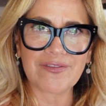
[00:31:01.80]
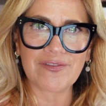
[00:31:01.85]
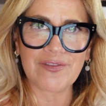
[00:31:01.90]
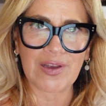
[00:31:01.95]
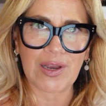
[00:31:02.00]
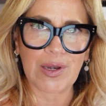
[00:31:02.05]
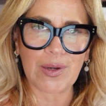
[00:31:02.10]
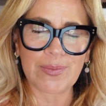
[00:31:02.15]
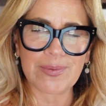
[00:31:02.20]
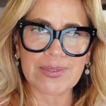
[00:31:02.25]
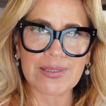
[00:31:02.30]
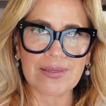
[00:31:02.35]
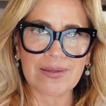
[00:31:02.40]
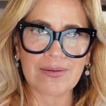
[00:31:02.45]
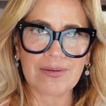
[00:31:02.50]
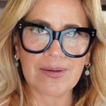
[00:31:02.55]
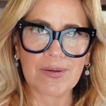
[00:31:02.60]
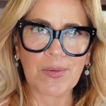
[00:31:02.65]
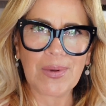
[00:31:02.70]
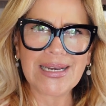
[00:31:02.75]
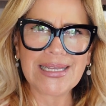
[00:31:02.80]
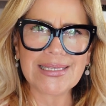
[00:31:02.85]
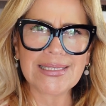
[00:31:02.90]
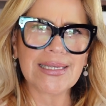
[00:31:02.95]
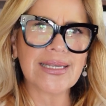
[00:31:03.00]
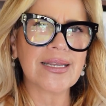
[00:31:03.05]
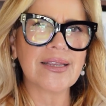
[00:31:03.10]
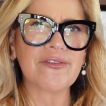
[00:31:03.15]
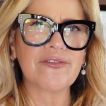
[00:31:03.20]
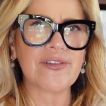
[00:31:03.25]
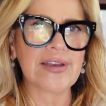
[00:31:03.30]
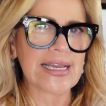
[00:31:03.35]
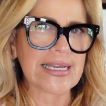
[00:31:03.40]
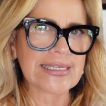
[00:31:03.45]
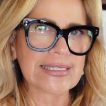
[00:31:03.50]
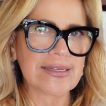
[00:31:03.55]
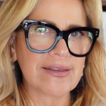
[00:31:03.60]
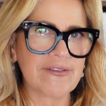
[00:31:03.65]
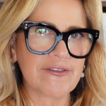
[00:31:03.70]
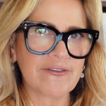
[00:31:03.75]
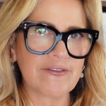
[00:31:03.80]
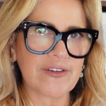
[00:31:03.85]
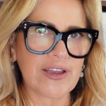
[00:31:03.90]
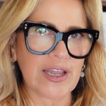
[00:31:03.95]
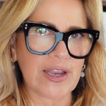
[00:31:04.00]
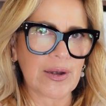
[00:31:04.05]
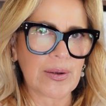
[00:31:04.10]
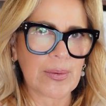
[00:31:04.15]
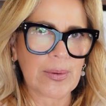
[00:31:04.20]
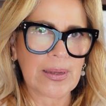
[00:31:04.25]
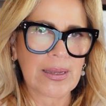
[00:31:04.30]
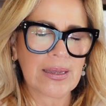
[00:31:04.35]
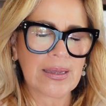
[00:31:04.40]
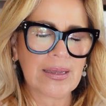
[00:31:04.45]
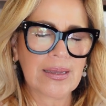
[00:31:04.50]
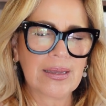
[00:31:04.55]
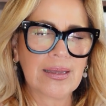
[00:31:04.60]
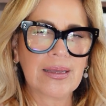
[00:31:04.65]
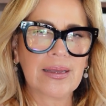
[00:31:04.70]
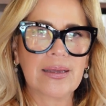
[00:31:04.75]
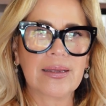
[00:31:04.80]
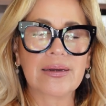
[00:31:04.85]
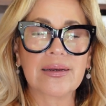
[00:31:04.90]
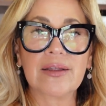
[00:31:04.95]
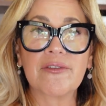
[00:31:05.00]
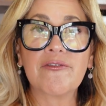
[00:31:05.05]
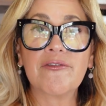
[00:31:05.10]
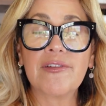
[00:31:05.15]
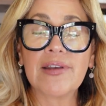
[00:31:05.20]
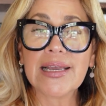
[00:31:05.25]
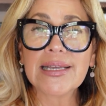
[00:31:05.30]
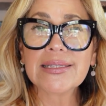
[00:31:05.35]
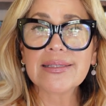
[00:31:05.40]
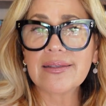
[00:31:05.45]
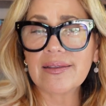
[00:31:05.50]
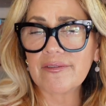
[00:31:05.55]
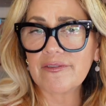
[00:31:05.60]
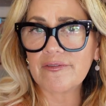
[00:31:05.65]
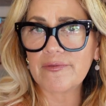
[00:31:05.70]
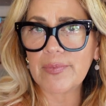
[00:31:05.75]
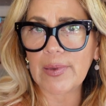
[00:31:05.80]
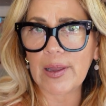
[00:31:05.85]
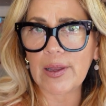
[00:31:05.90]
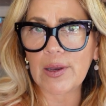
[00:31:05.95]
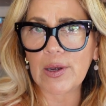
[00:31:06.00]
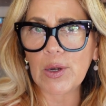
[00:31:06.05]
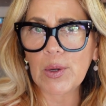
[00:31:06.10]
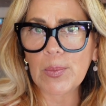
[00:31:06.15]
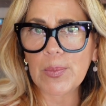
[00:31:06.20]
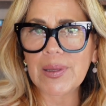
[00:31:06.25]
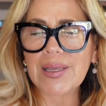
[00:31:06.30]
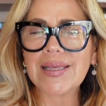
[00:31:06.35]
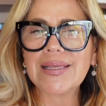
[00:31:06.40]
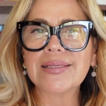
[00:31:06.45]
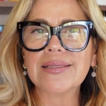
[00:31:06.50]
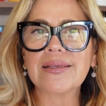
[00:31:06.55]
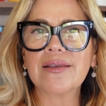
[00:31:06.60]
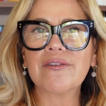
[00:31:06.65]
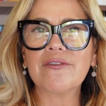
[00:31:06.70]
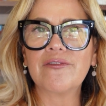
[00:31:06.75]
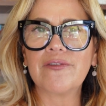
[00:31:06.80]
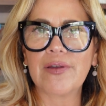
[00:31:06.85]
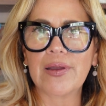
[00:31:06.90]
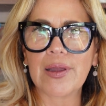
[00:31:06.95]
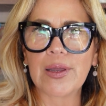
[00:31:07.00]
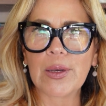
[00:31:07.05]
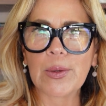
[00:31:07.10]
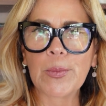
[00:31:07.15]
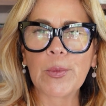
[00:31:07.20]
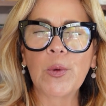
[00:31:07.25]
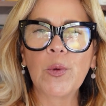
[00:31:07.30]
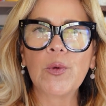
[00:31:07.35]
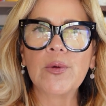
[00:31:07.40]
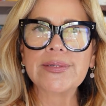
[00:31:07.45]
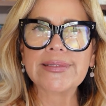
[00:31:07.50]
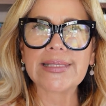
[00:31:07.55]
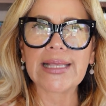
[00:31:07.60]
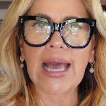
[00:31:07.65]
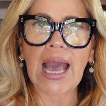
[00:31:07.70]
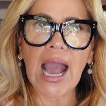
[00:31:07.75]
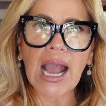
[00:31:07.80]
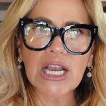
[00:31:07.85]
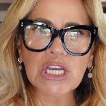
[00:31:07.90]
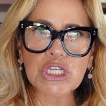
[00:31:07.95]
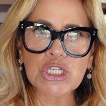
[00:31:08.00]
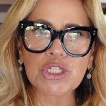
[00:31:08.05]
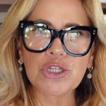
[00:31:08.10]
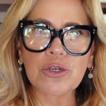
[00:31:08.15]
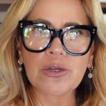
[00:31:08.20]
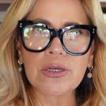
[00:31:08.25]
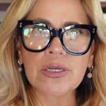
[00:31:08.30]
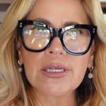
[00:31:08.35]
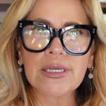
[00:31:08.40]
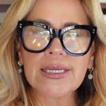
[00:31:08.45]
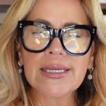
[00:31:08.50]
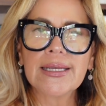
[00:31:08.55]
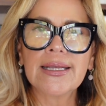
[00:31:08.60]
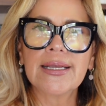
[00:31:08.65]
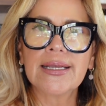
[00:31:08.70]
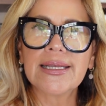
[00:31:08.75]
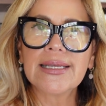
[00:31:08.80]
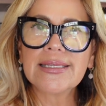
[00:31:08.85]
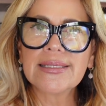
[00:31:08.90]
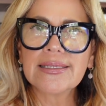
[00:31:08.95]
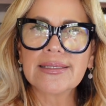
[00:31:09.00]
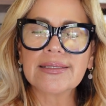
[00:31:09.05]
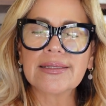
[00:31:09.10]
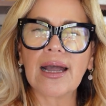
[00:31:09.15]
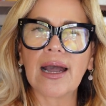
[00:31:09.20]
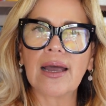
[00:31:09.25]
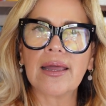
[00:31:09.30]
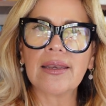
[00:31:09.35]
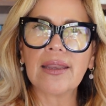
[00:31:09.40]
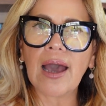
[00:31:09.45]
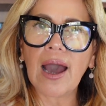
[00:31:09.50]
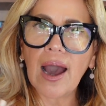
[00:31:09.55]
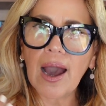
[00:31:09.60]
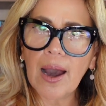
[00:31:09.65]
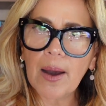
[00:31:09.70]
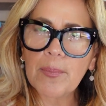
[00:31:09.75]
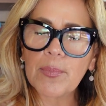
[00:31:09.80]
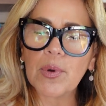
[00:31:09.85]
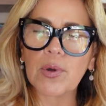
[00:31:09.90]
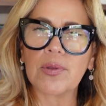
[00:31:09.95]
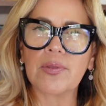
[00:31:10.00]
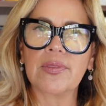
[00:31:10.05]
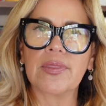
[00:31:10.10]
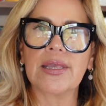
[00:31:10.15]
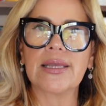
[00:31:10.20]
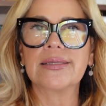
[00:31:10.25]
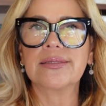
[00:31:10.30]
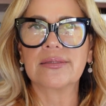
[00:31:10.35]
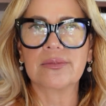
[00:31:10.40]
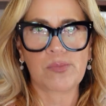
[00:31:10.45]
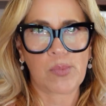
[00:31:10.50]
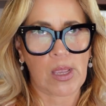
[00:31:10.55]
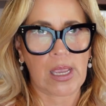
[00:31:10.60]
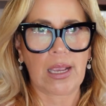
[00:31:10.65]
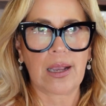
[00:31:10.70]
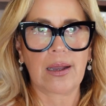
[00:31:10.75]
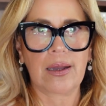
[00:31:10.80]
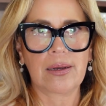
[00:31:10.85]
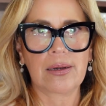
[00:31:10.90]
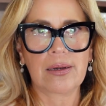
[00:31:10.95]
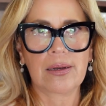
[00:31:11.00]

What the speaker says: verbs. What is a reflexive verb? A reflexive verb is a verb whose action is done upon the speaker.